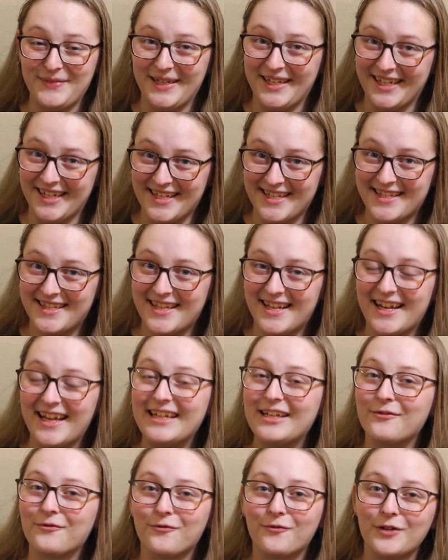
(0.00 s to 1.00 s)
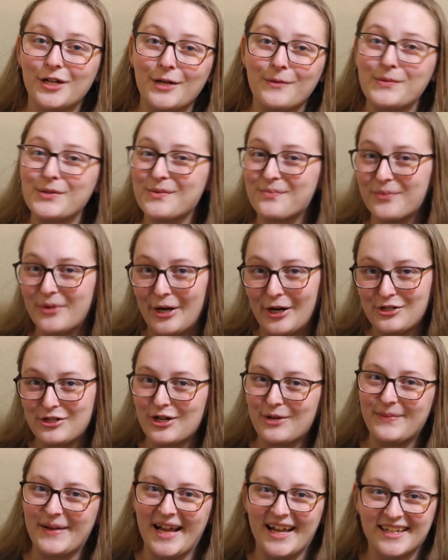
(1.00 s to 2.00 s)
because then I can free up some
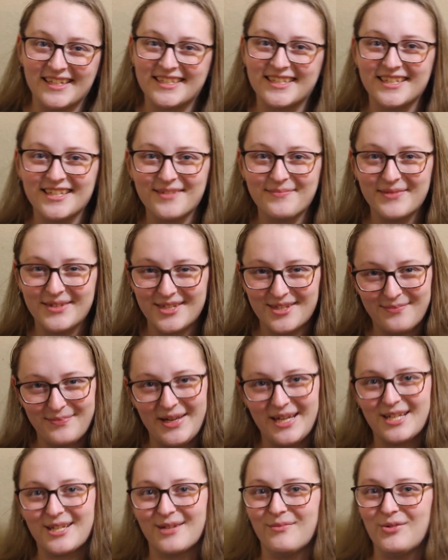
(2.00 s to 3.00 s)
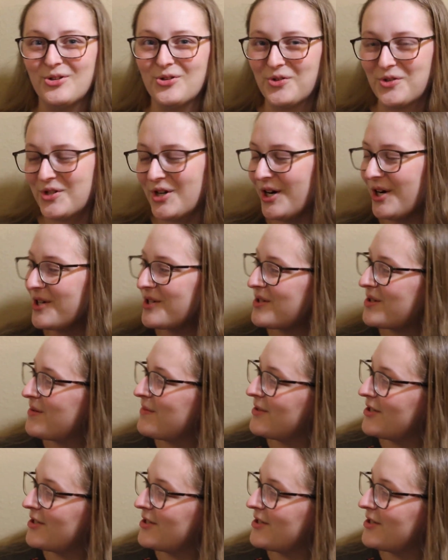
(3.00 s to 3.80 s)
project bags and make some new starts.